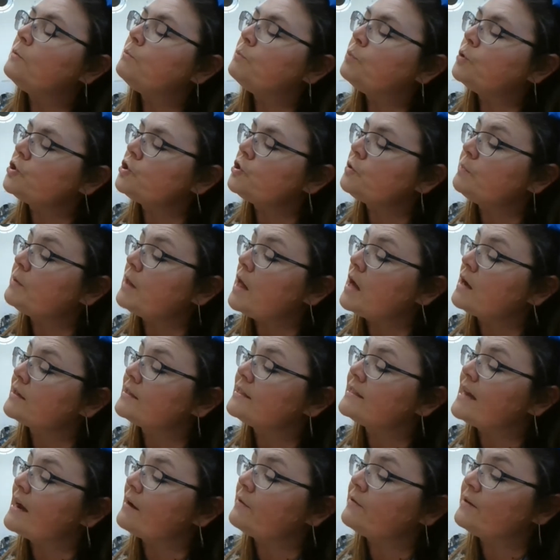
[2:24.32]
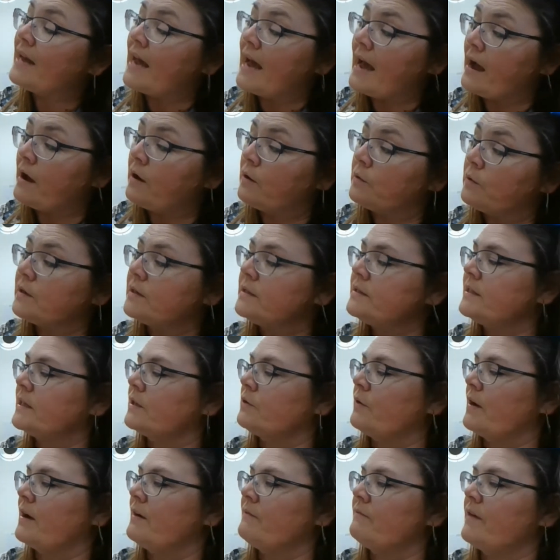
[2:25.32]
"Put your blocks down now," said
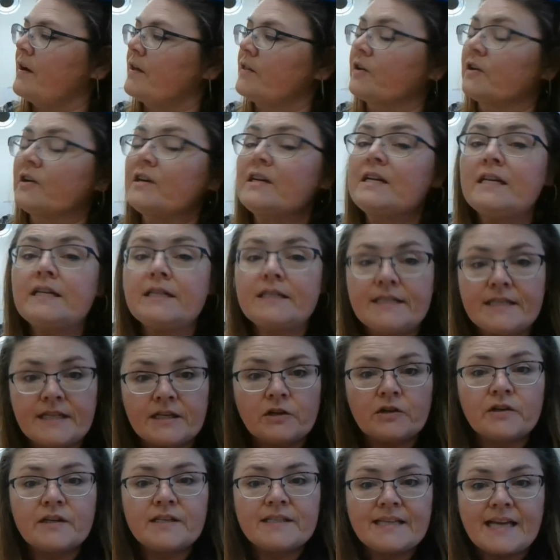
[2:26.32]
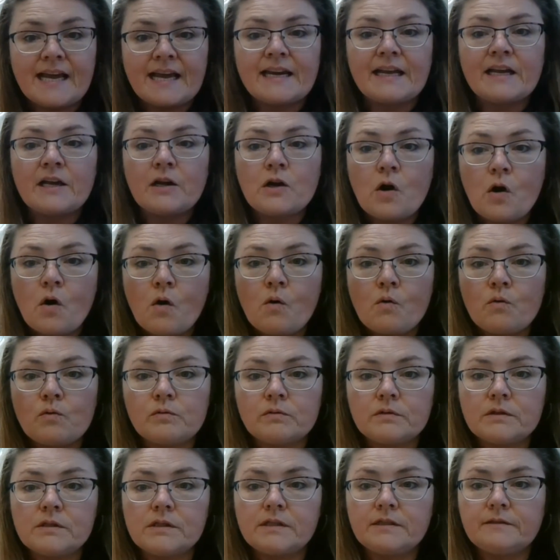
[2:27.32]
Grandfather. "Dinner is getting
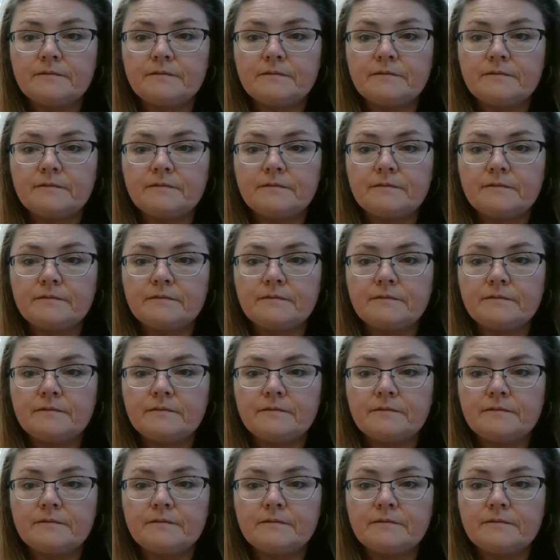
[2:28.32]
cold."